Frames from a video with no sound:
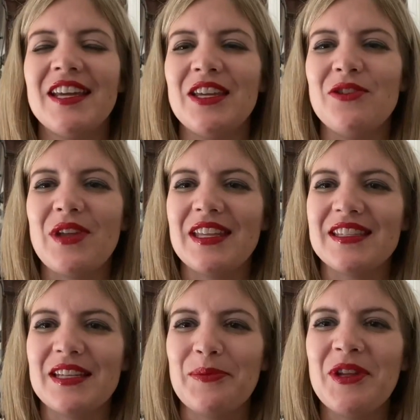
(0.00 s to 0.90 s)
you can
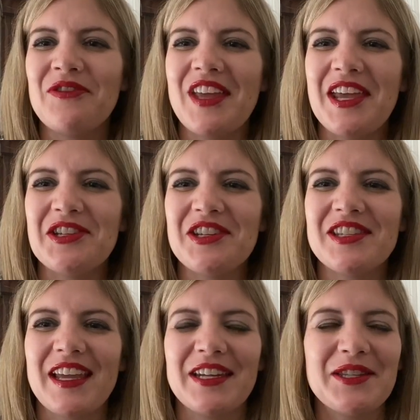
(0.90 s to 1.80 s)
see a bit of the edgy
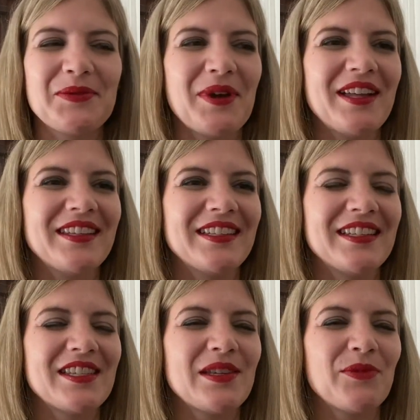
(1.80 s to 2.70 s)
side as well
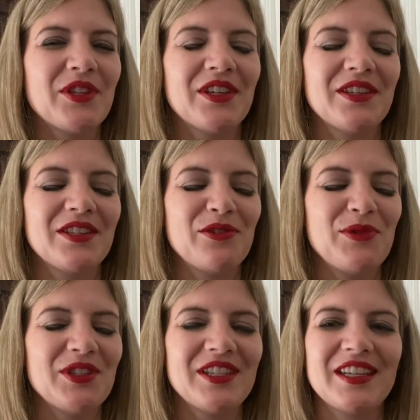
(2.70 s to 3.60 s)
in some of the, the
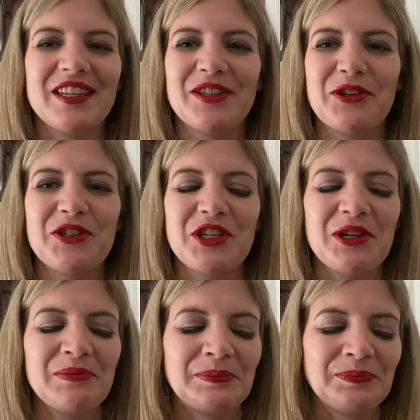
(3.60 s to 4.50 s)
music and literature.